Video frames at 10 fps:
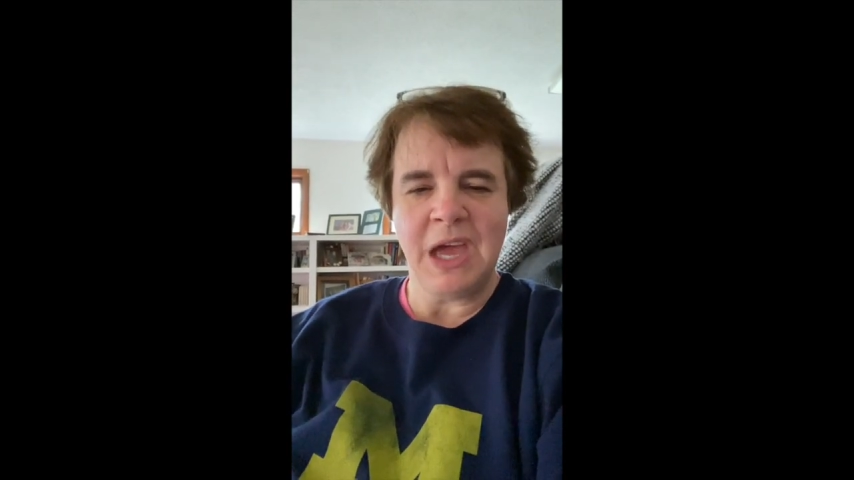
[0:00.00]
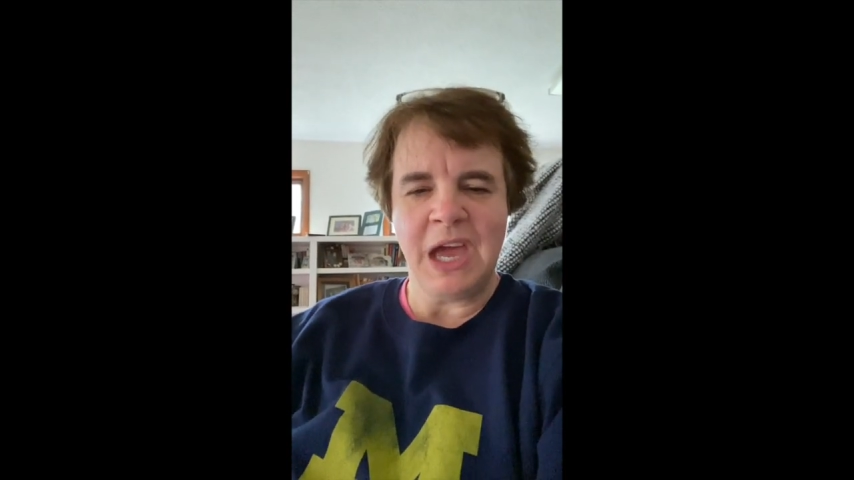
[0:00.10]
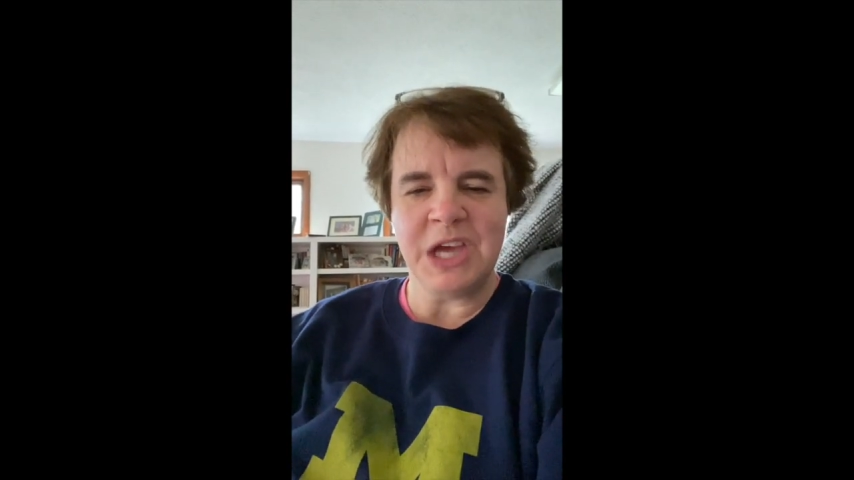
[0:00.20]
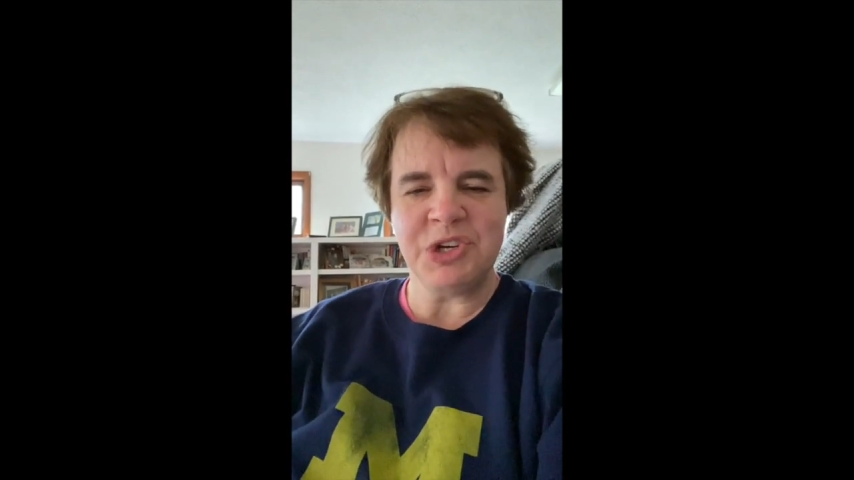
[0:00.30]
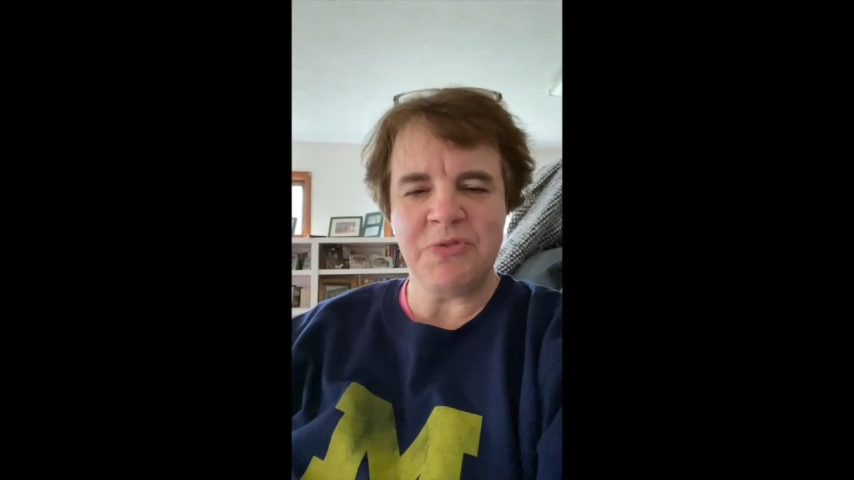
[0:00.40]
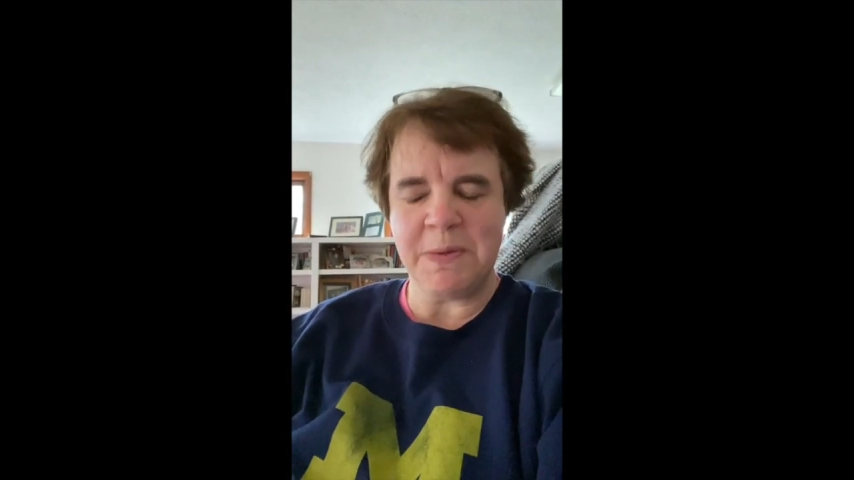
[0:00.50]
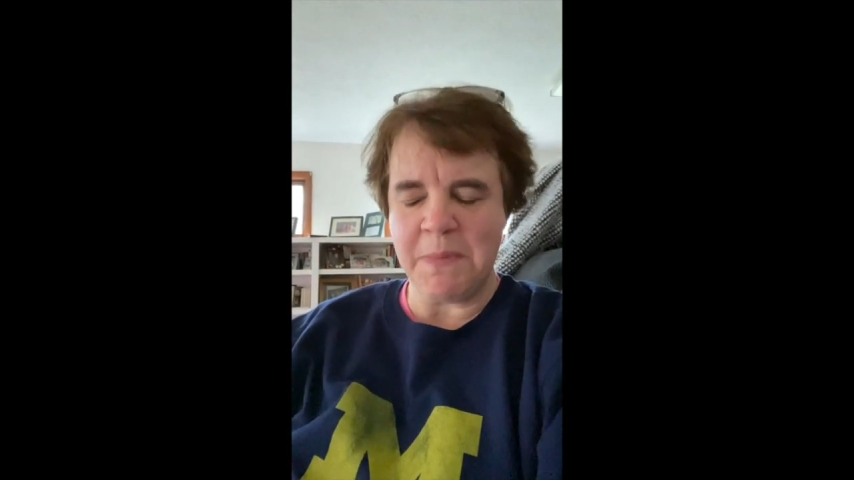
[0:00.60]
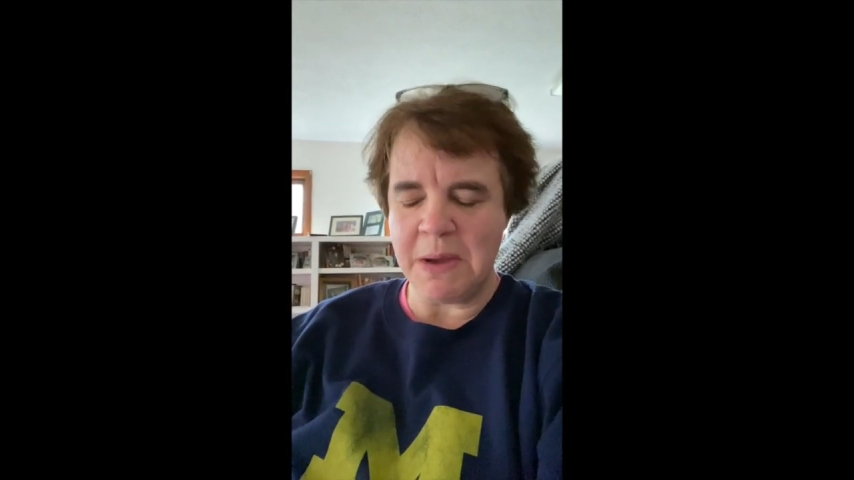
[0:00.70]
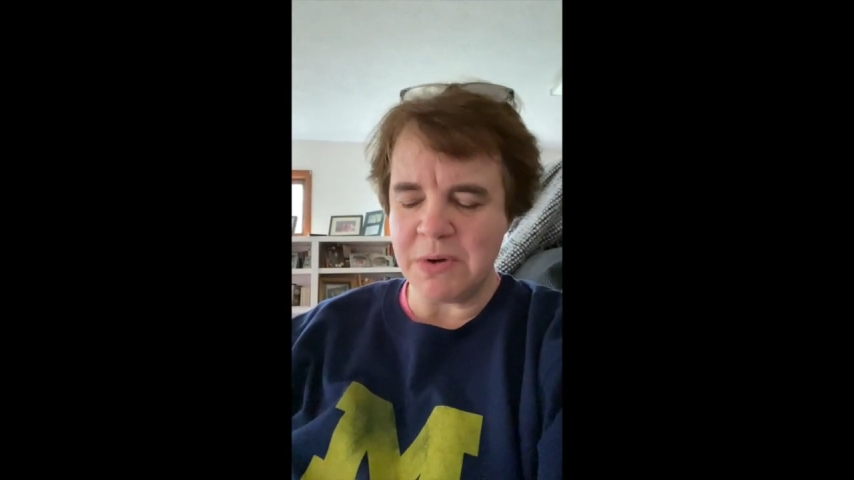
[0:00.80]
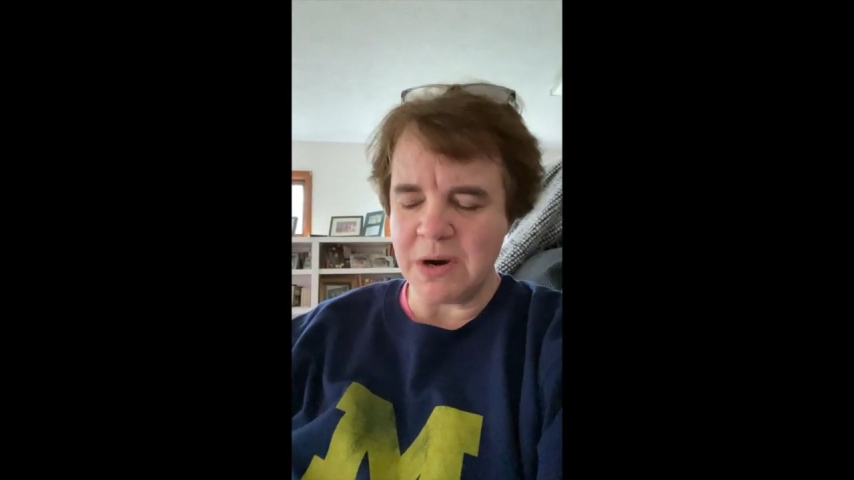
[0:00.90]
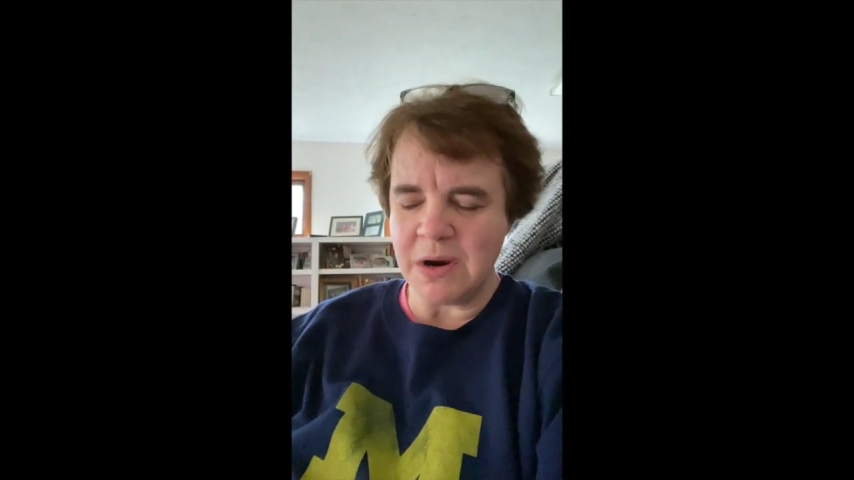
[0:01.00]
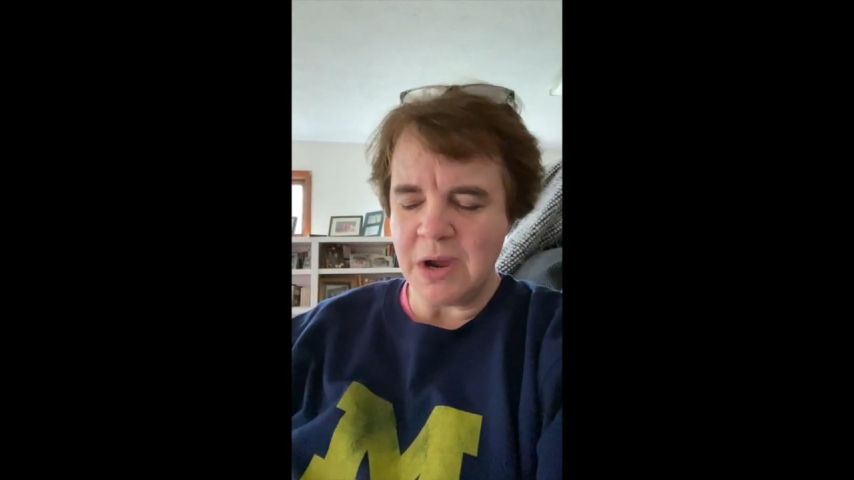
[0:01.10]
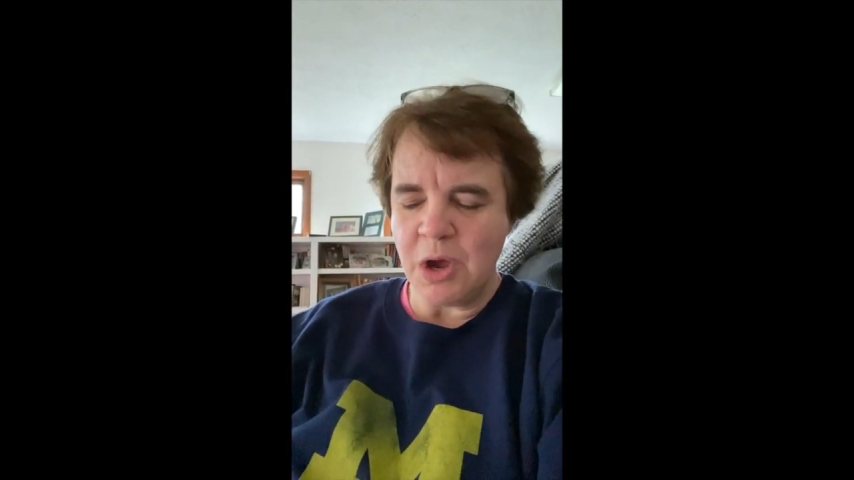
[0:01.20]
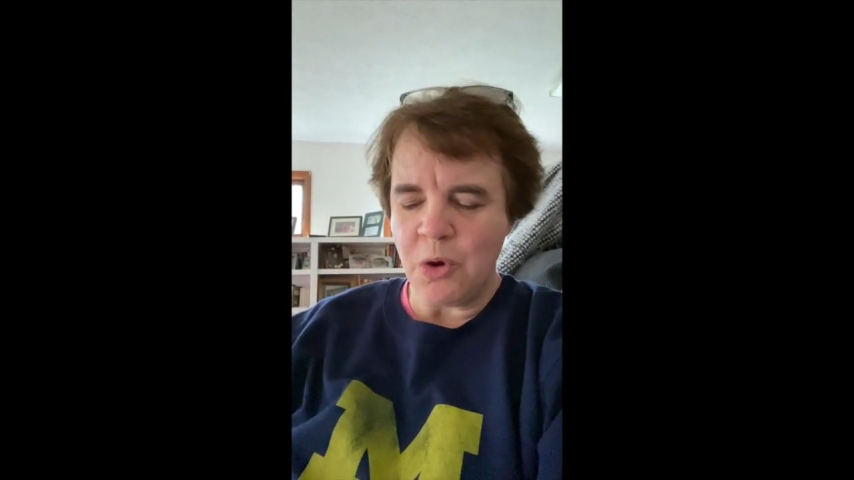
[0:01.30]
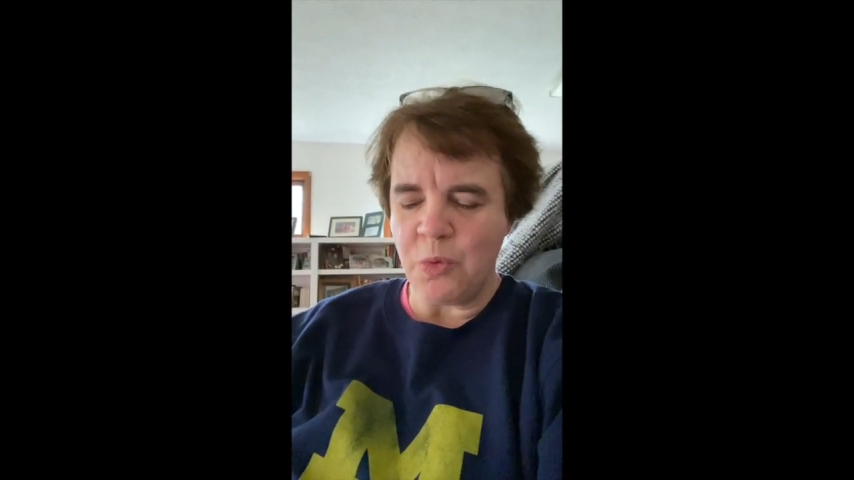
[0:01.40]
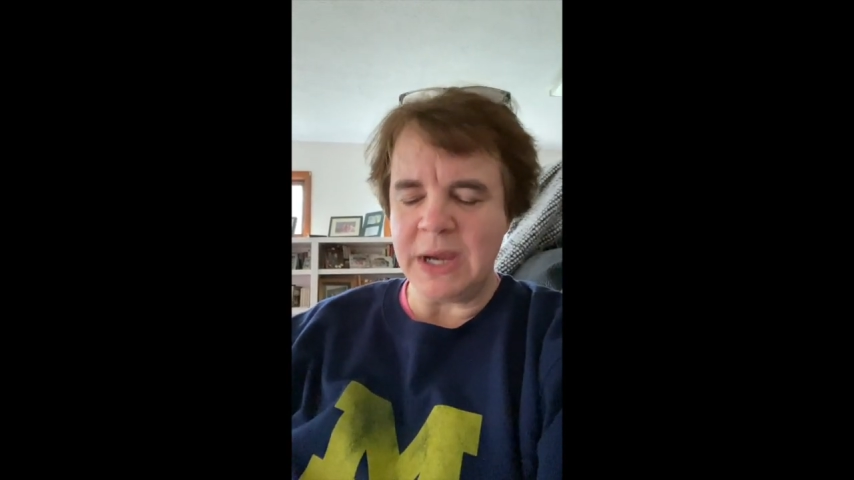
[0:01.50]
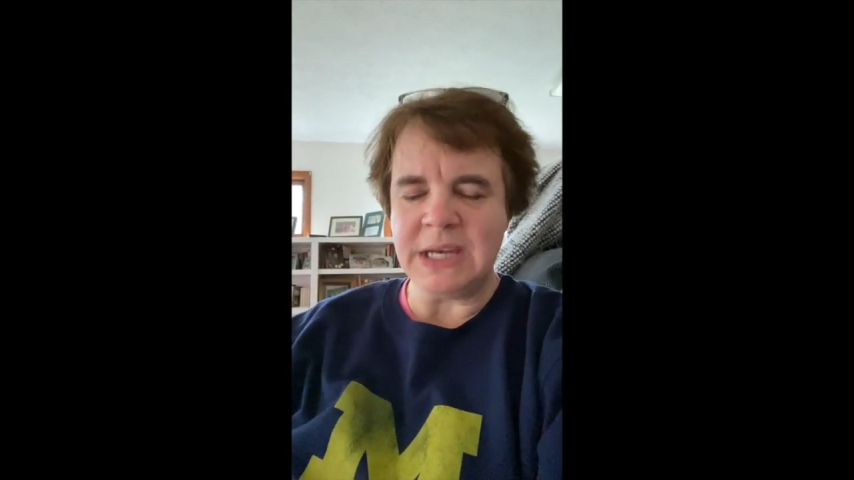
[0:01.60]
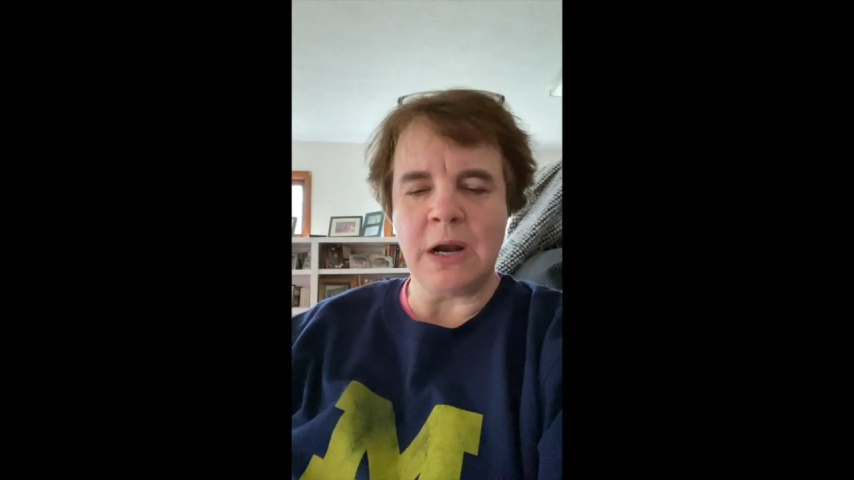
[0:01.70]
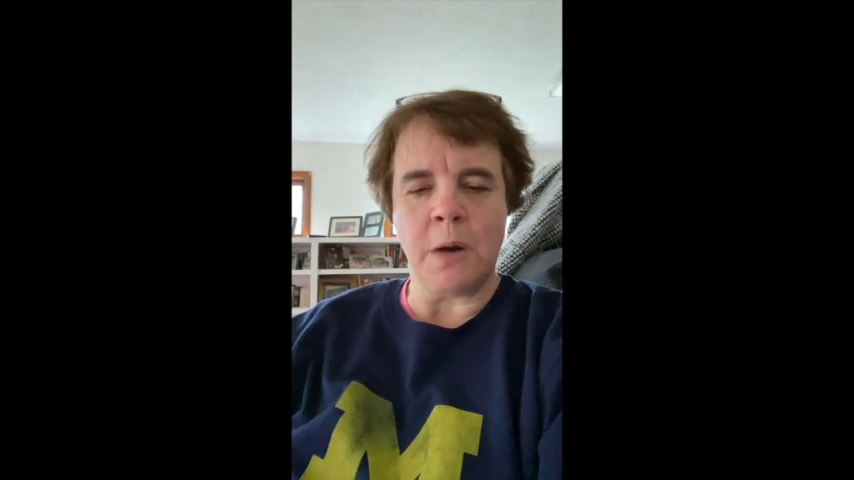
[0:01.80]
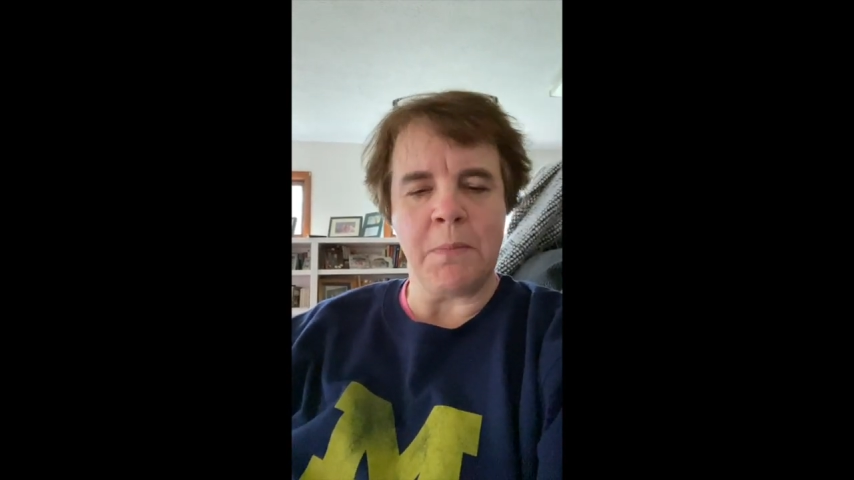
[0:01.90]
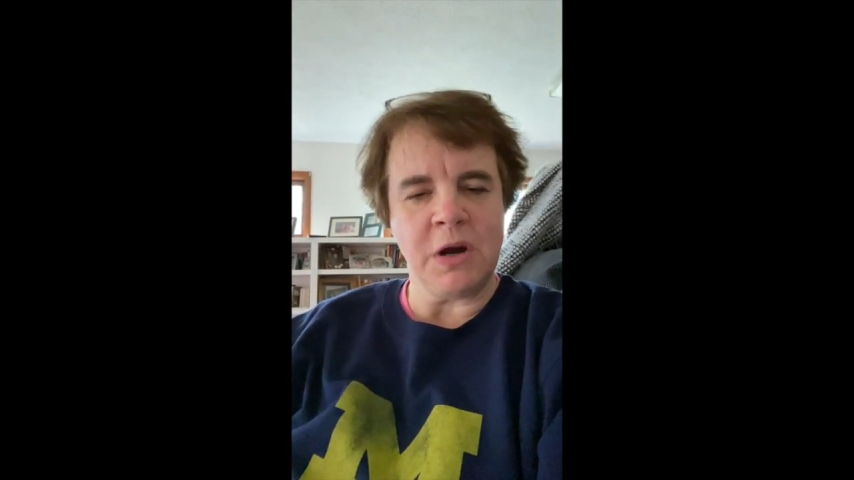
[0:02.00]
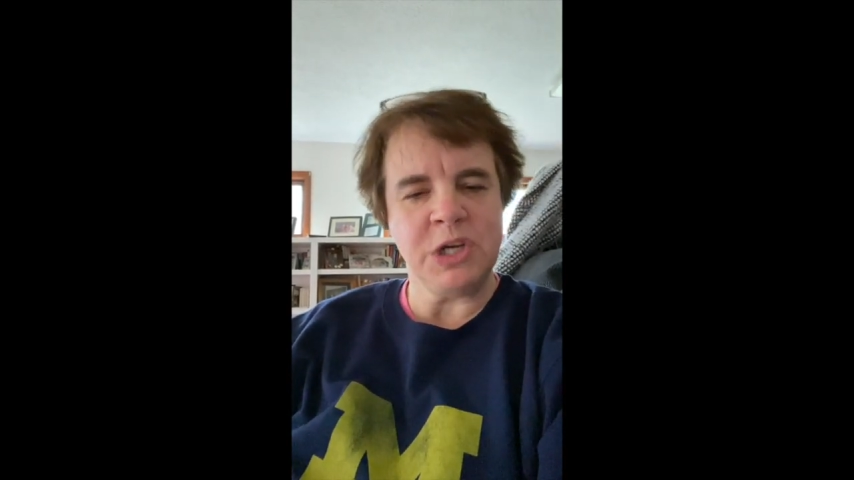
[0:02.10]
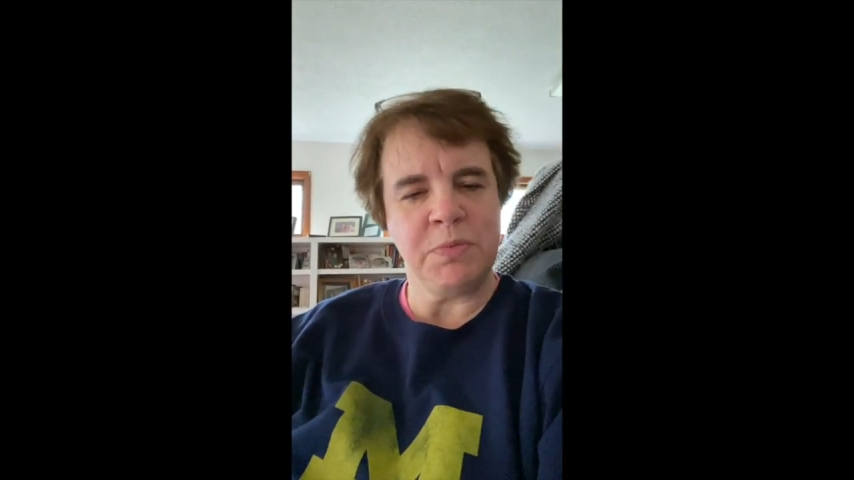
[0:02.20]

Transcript: As you remember, we did our March